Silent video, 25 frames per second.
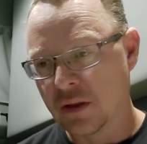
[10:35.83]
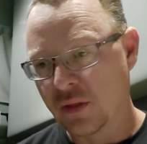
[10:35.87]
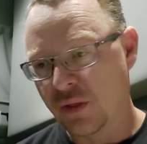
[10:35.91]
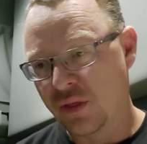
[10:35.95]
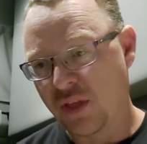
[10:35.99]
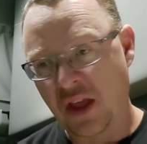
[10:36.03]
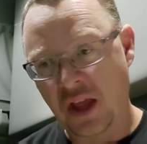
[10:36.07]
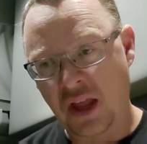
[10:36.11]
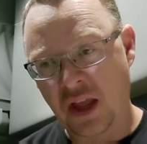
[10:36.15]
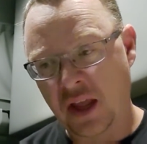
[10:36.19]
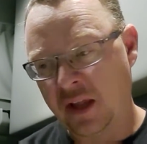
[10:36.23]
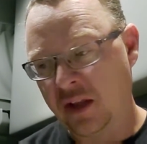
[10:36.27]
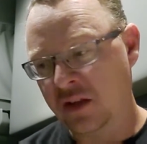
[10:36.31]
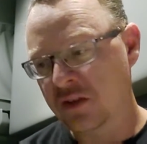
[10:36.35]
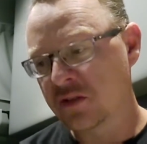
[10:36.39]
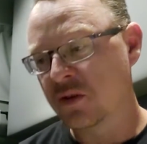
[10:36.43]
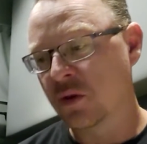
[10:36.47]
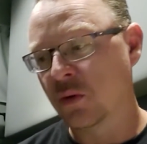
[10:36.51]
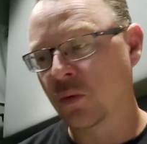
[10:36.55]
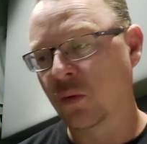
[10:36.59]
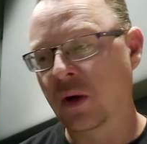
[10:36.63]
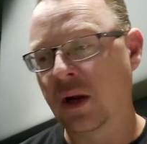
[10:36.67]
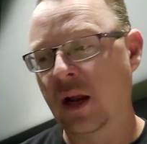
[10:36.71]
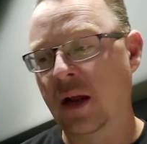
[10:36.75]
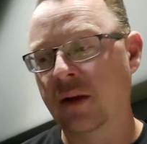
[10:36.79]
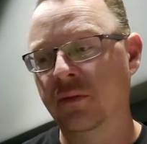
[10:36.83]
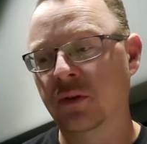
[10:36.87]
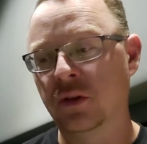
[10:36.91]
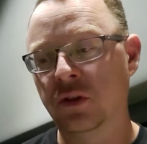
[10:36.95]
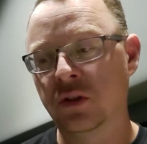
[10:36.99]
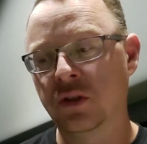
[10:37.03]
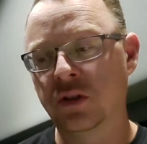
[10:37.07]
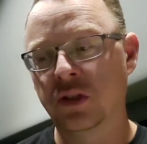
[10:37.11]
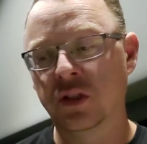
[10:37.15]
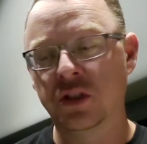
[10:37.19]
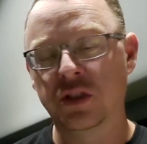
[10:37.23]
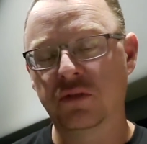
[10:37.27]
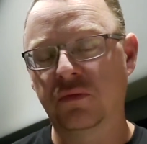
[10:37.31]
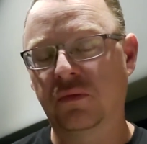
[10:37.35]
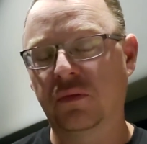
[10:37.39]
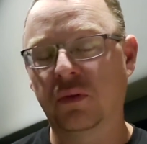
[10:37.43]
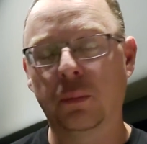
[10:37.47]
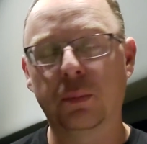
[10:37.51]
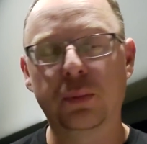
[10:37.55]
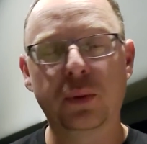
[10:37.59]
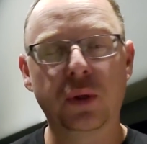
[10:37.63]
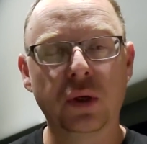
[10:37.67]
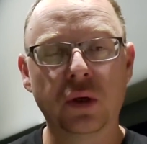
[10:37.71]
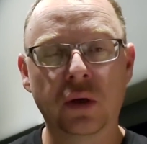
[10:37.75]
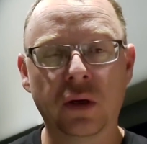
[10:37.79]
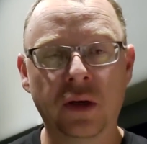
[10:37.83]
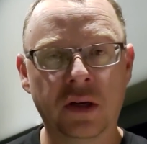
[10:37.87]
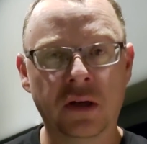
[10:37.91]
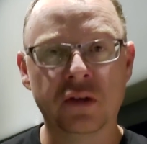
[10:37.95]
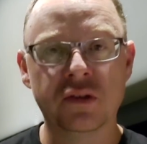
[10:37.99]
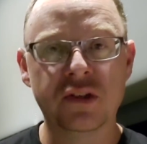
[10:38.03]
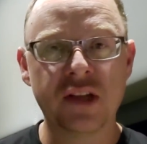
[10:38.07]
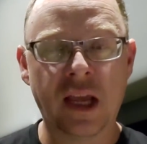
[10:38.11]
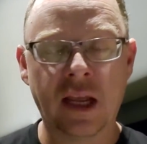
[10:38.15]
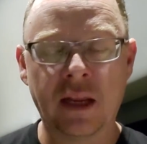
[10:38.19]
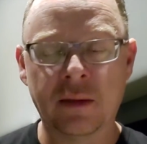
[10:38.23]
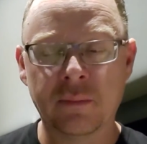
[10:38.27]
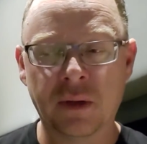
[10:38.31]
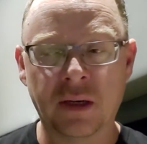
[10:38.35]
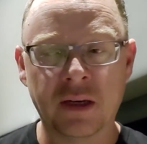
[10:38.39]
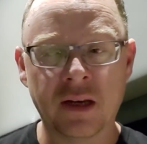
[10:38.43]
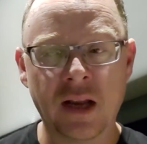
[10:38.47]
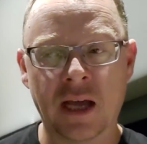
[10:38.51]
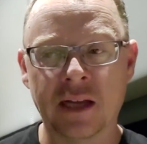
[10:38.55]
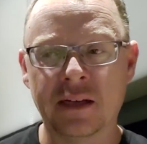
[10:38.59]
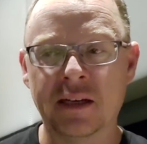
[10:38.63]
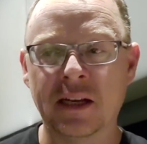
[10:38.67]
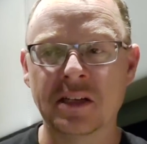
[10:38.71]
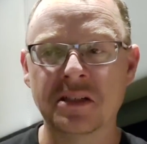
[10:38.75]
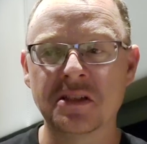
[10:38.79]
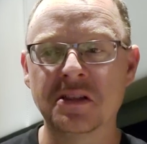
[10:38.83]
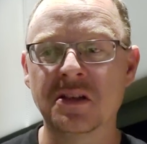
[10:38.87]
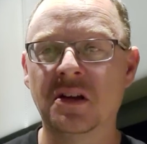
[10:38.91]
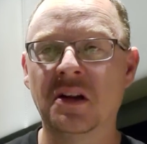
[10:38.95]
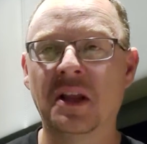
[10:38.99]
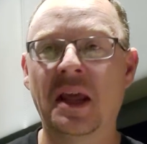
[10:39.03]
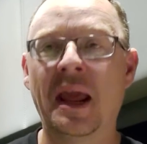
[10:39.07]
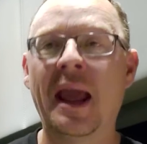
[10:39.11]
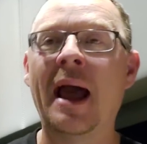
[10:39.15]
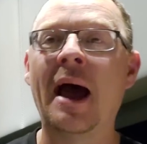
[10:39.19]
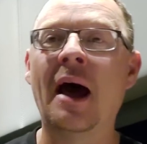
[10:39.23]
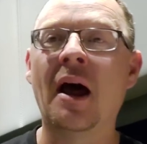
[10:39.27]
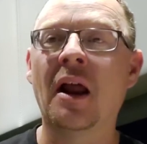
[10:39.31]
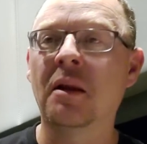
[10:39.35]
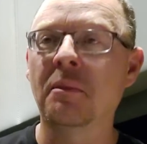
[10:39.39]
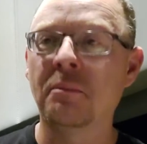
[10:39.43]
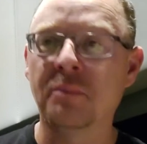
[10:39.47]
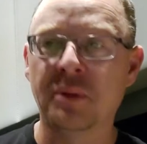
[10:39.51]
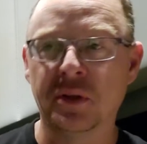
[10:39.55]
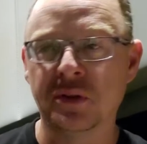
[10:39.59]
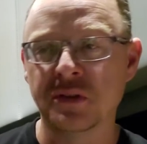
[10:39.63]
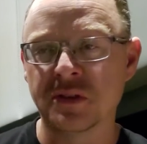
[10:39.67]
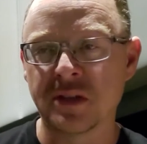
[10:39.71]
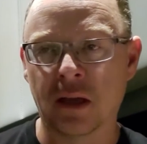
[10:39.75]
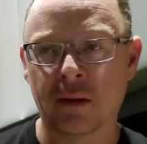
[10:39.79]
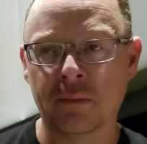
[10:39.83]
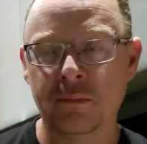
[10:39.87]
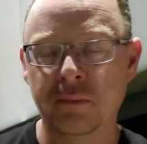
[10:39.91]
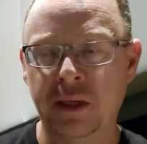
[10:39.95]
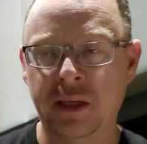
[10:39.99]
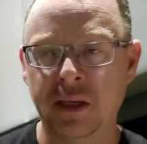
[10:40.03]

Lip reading: things or whatever, just for pure entertainment, not necessarily how to build something.